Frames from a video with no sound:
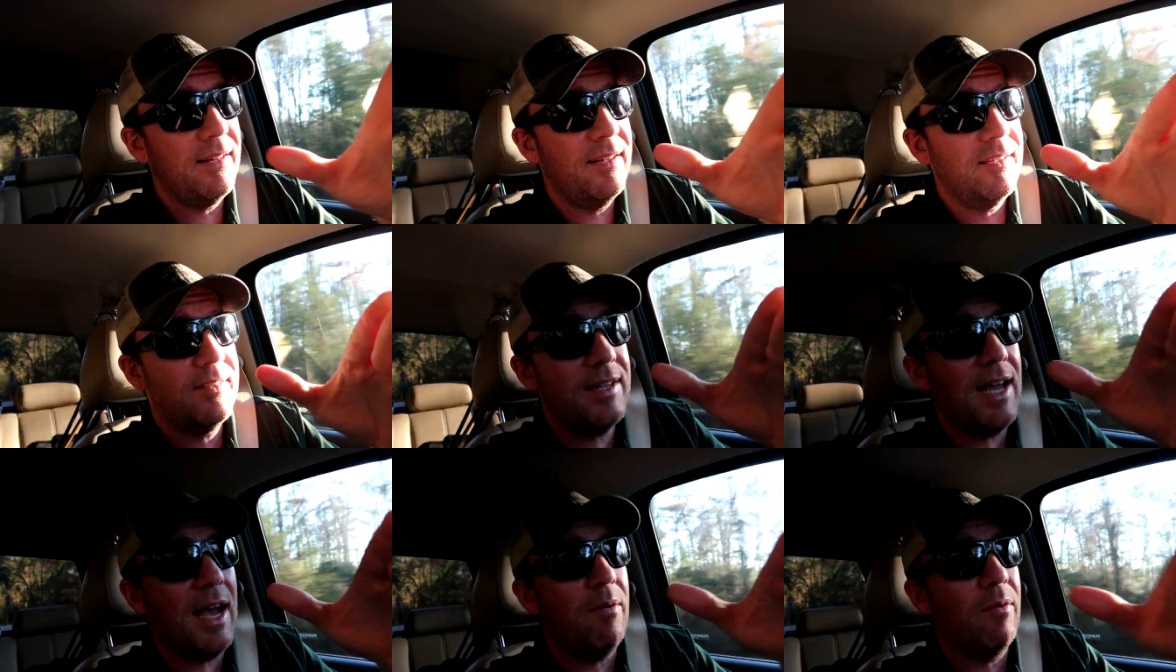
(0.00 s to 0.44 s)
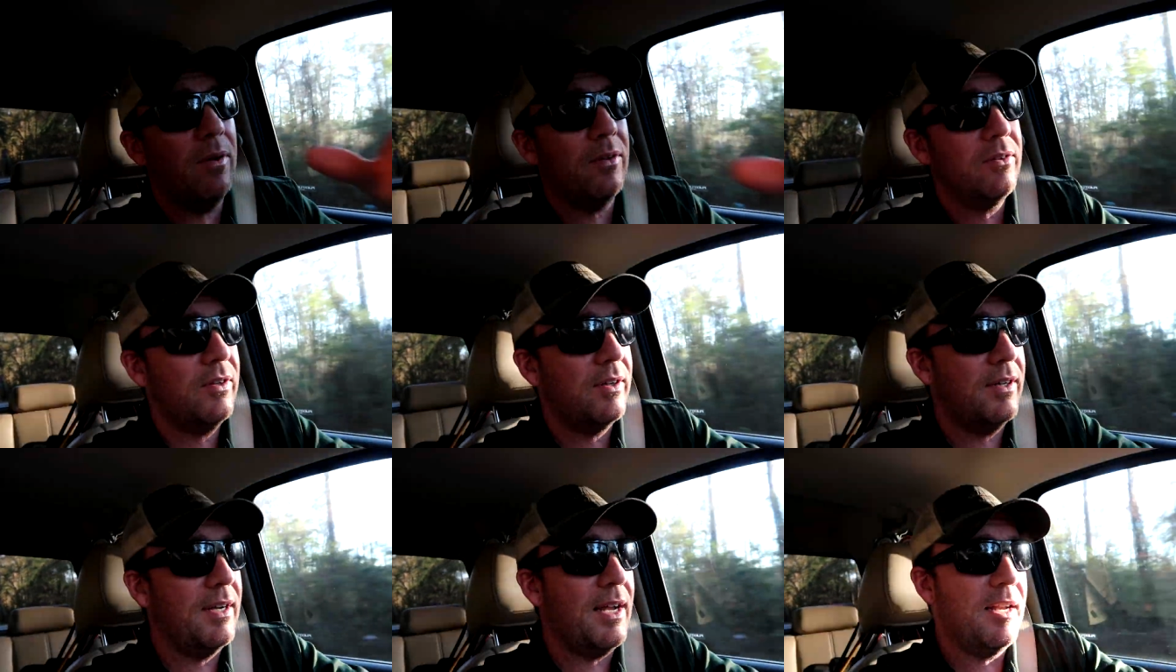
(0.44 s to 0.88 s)
that this guy
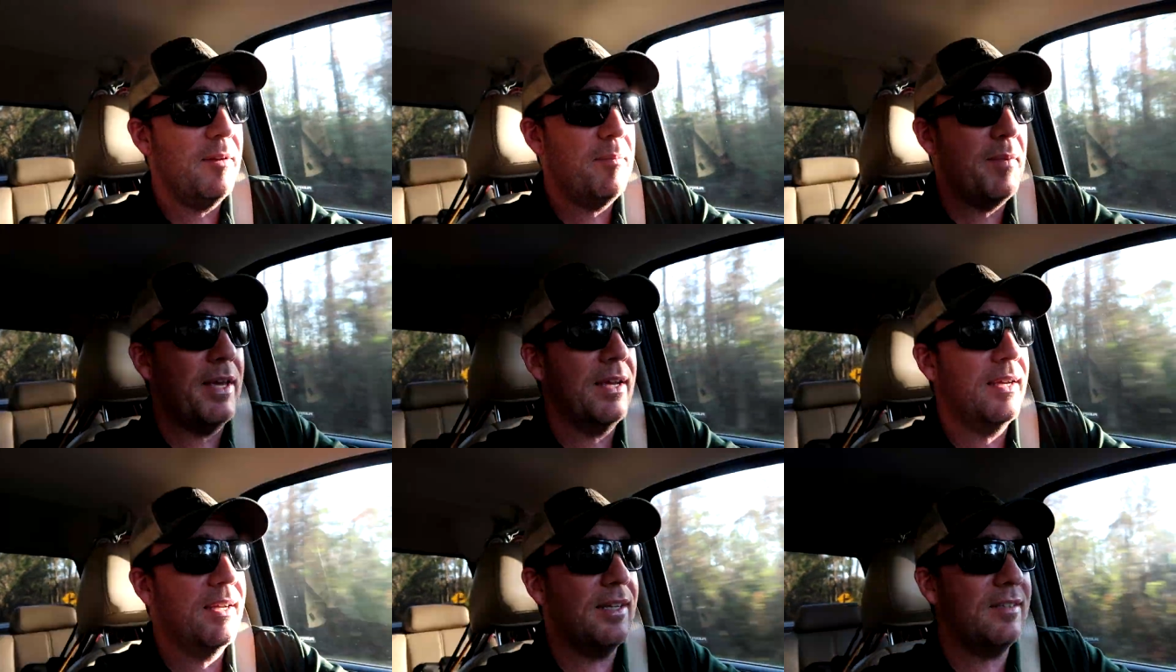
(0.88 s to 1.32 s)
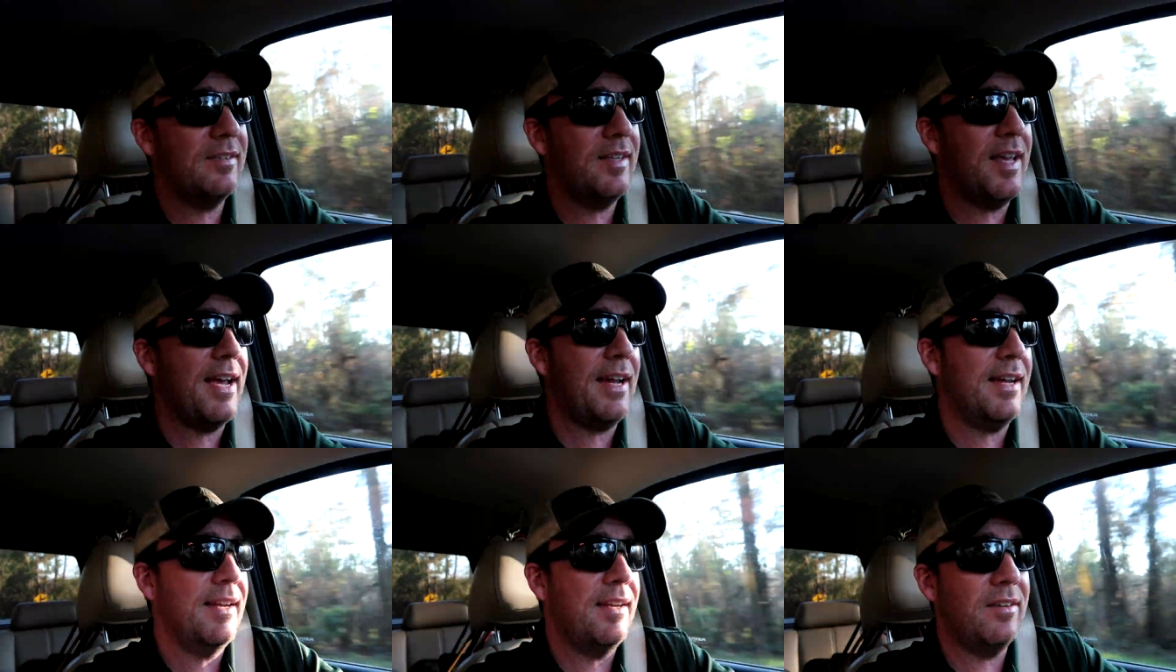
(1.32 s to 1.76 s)
won't turn out to be a good
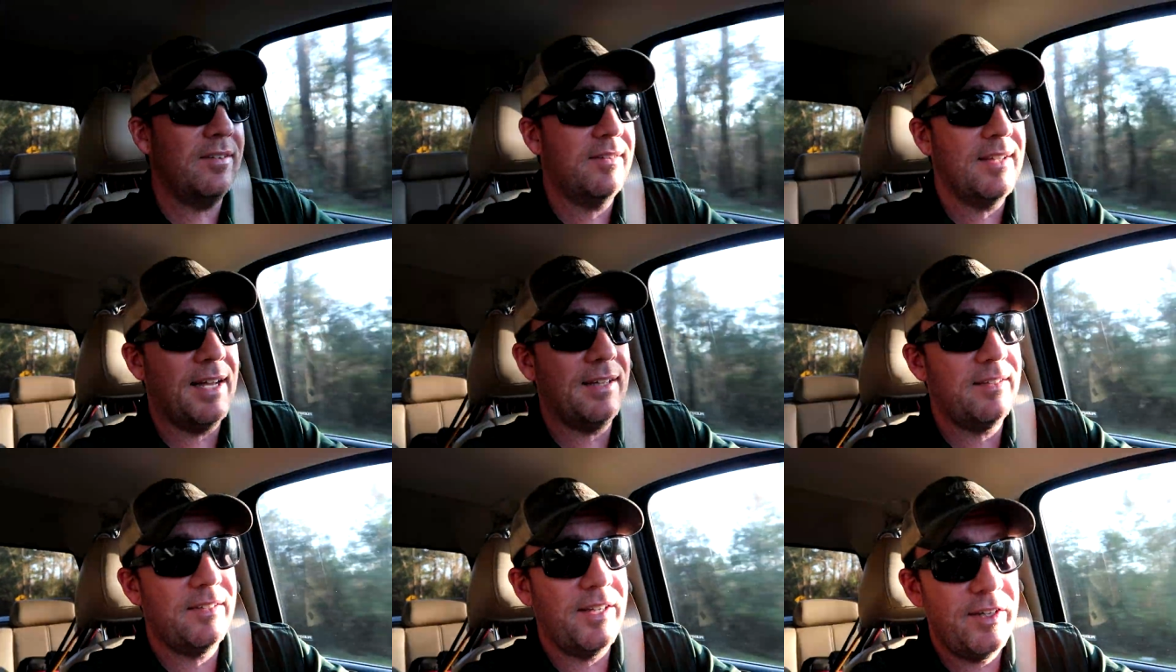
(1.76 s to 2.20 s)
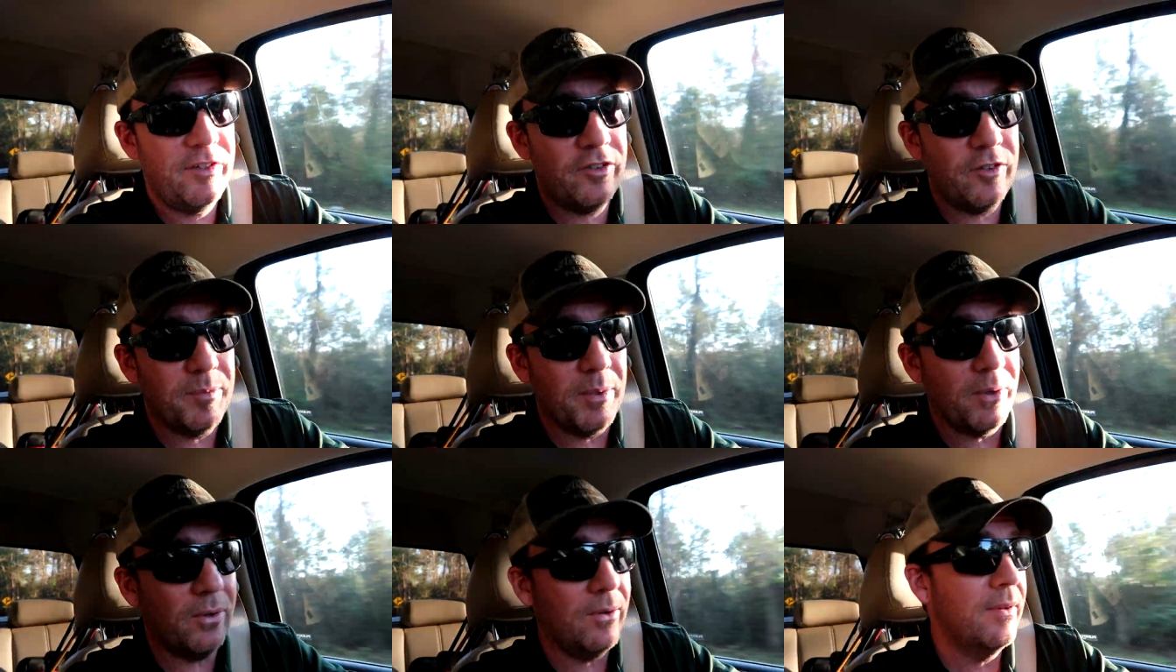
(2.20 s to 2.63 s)
tech and he's not
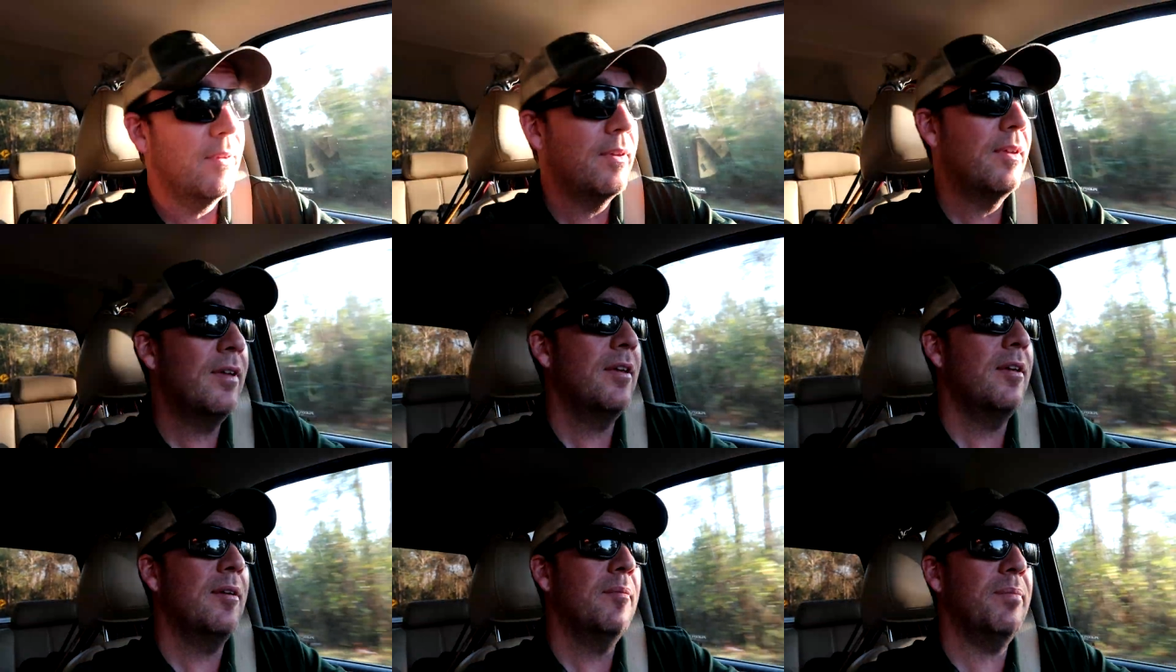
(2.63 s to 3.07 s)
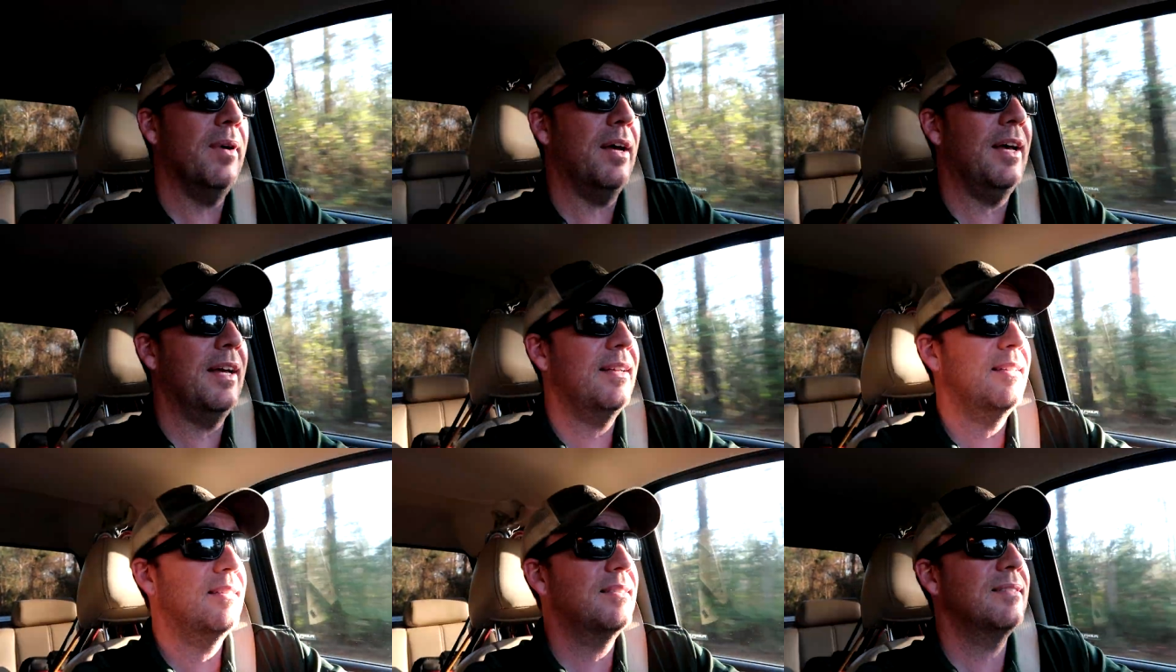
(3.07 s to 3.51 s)
teachable,
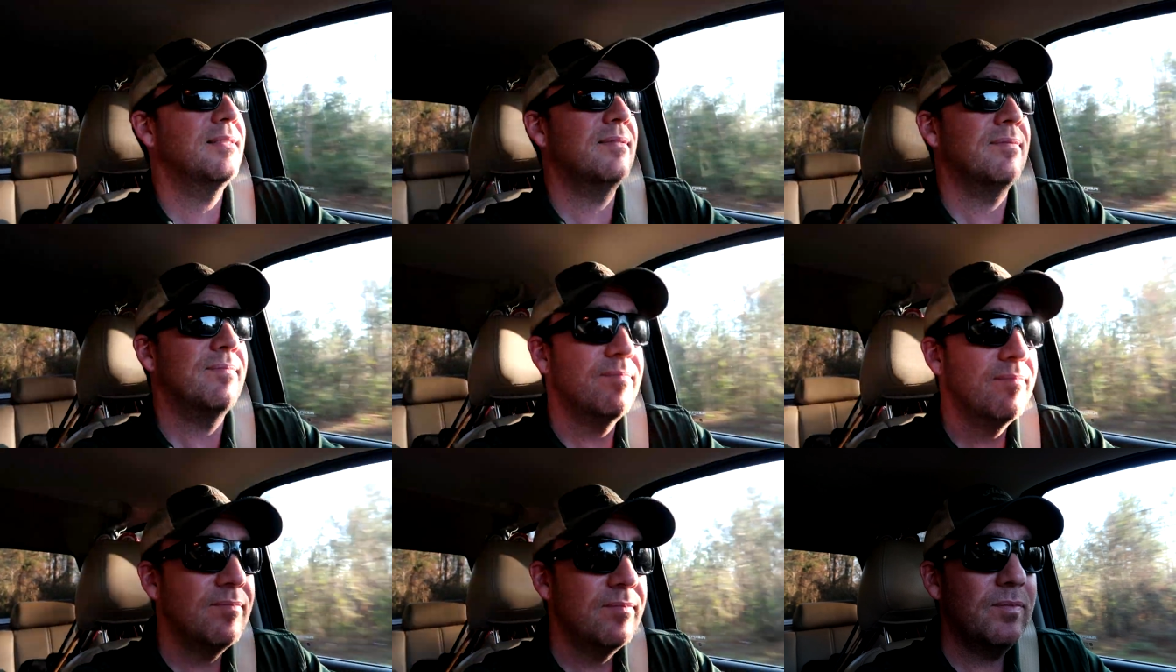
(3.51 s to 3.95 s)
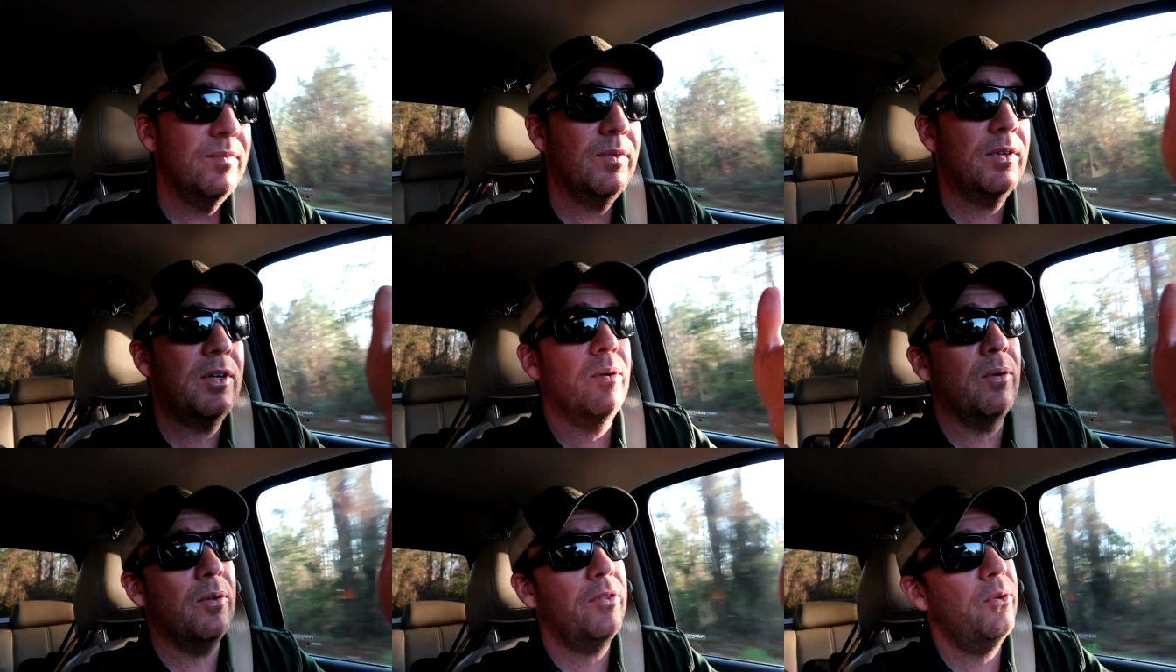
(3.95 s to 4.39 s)
but
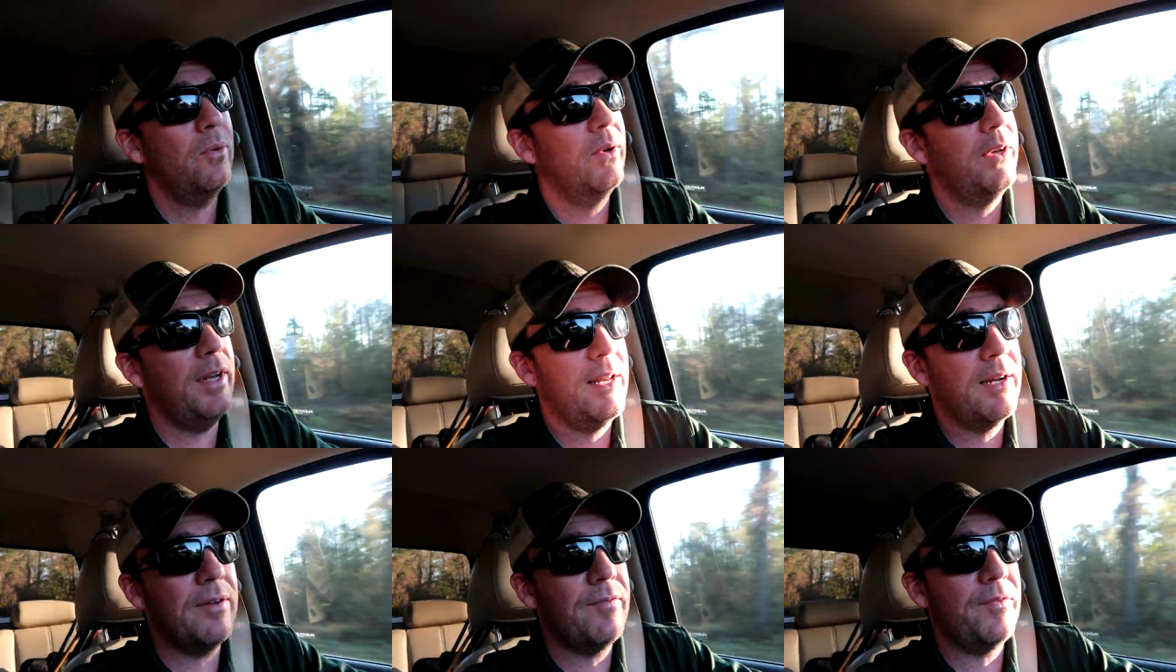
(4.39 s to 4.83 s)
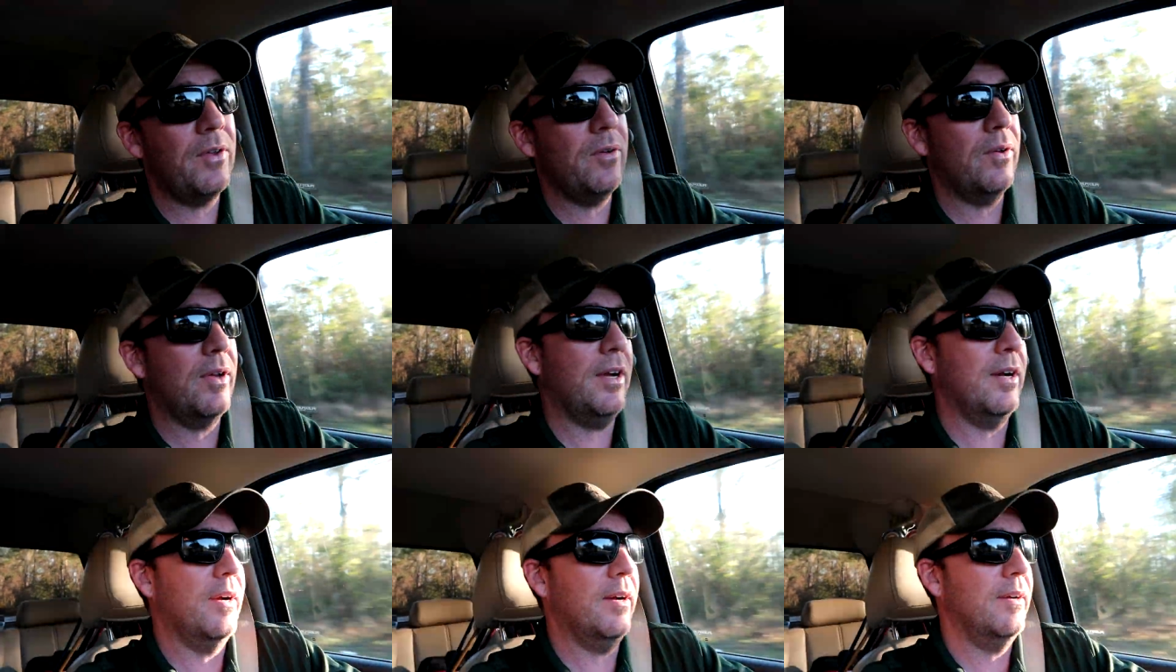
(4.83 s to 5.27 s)
we're going through an interview
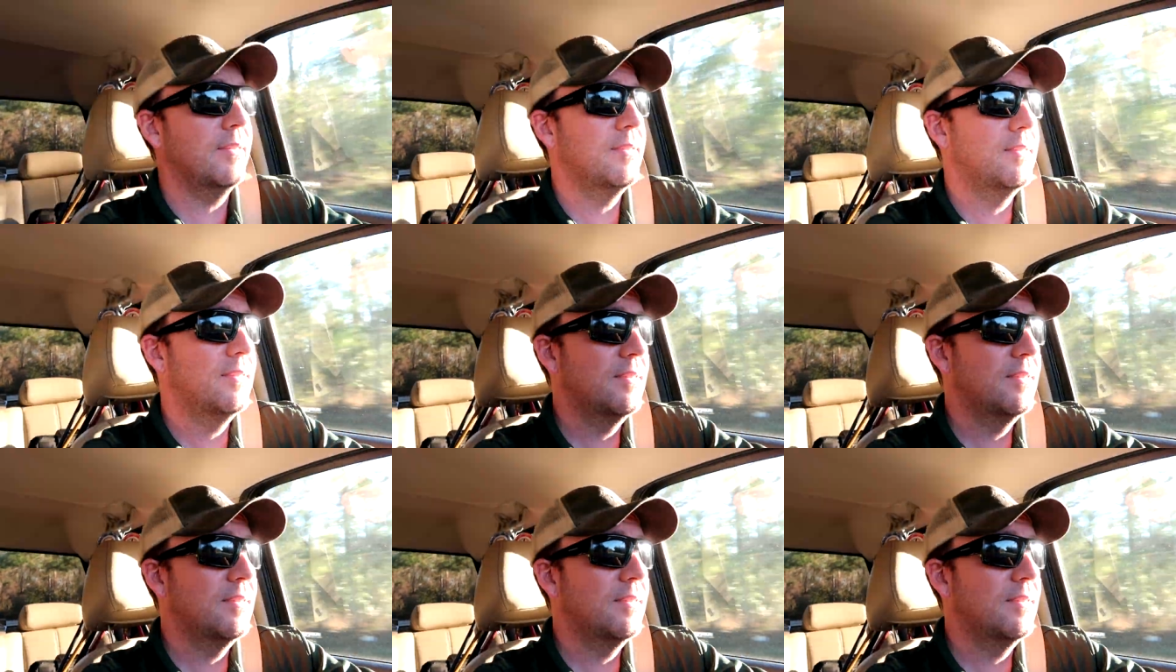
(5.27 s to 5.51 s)
here.